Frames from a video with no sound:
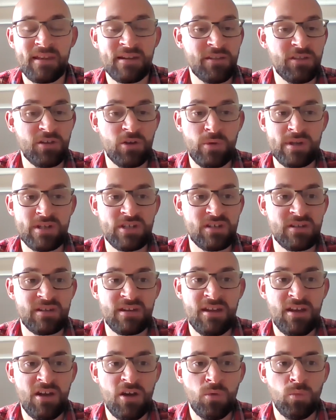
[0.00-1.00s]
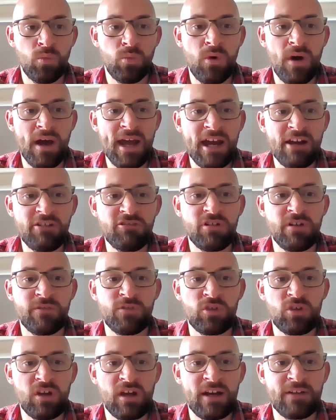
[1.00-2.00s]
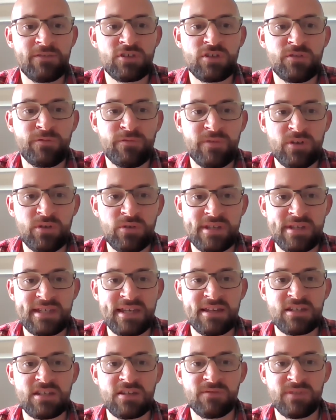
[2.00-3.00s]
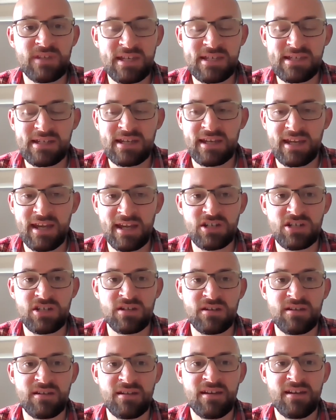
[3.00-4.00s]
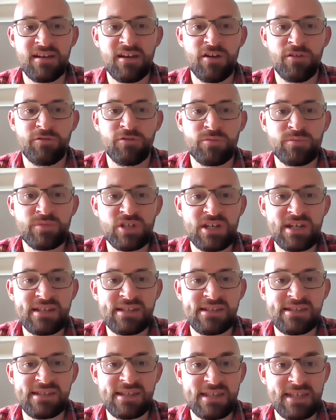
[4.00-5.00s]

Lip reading: Another question, what area of your life do you feel a sense of disconnection from Jesus?